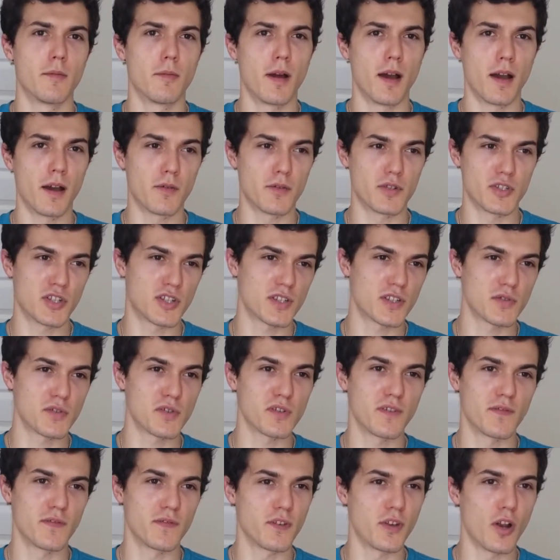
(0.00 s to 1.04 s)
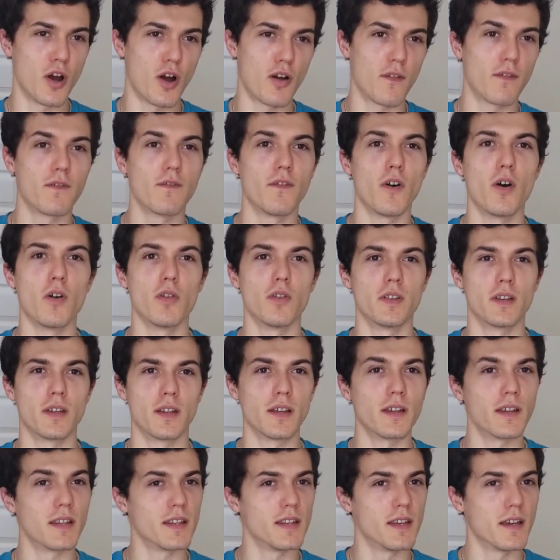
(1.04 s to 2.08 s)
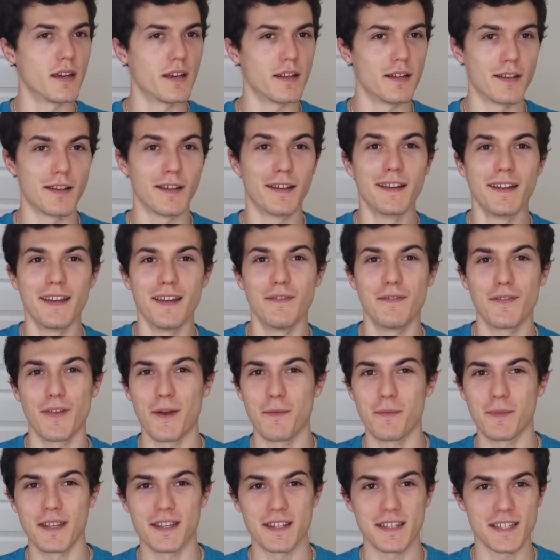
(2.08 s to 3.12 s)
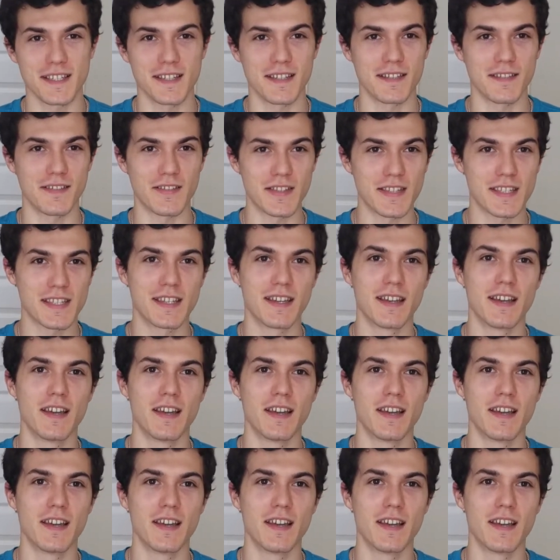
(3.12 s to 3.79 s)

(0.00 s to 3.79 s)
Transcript: I was just sort of not falling yet, if that makes sense.